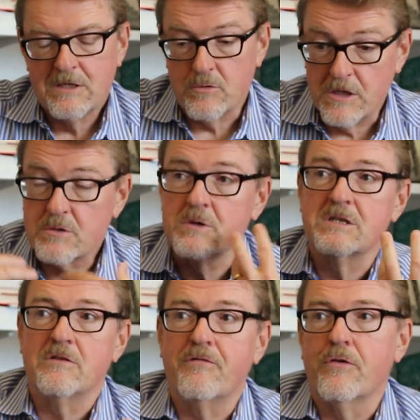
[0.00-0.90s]
So this
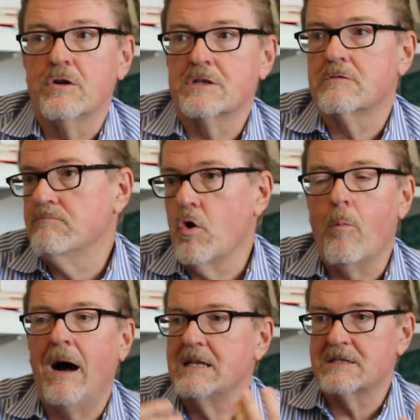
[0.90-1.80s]
was the first
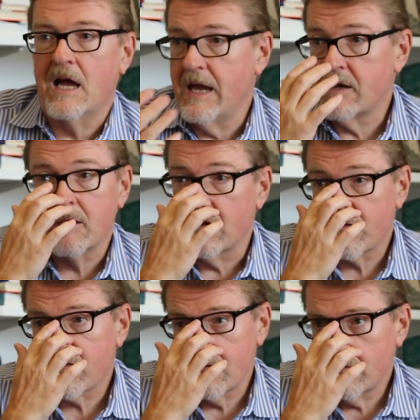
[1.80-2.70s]
robot
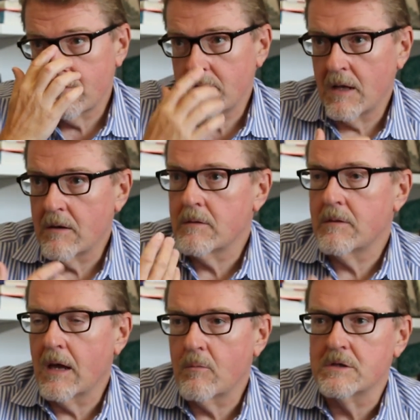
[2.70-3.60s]
scientist, and
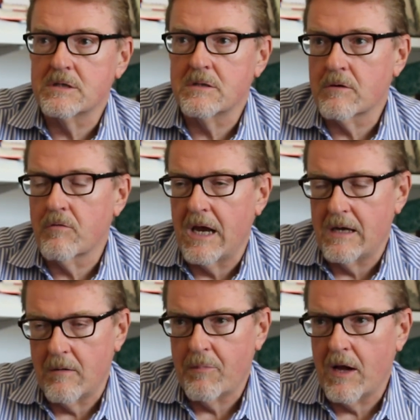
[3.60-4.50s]
that was
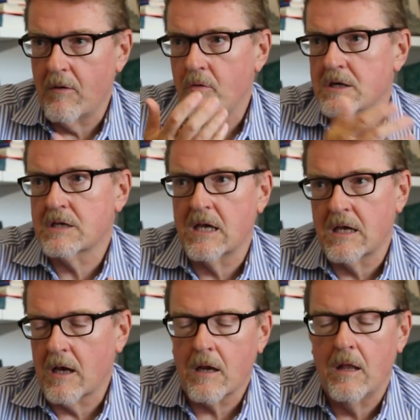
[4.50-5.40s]
created by Ross
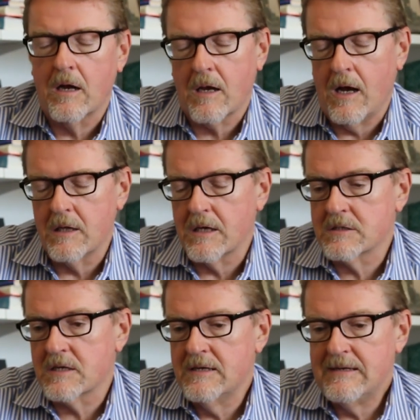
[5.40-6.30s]
King and
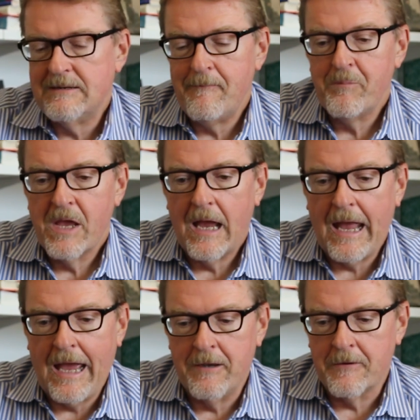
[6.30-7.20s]
colleagues,
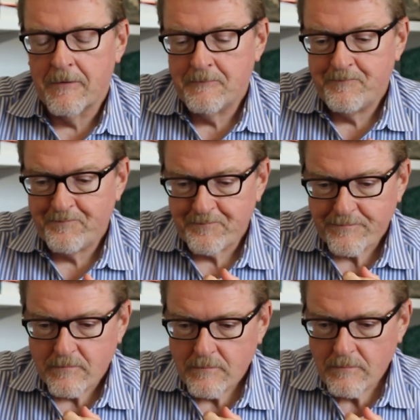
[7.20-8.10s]
and
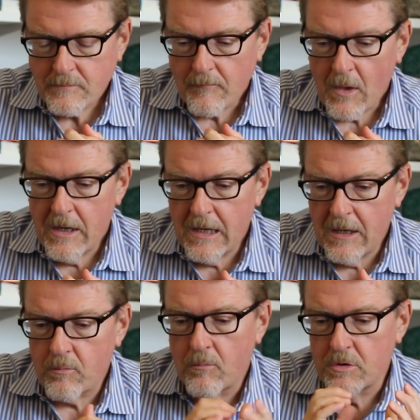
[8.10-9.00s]

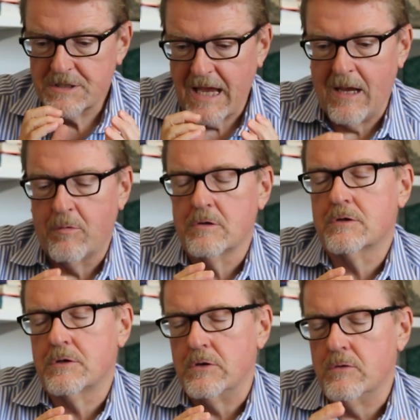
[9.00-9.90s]
it was able
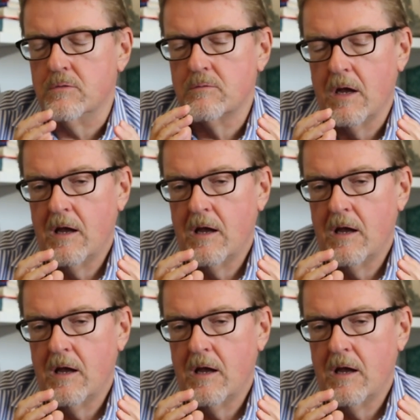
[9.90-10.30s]
to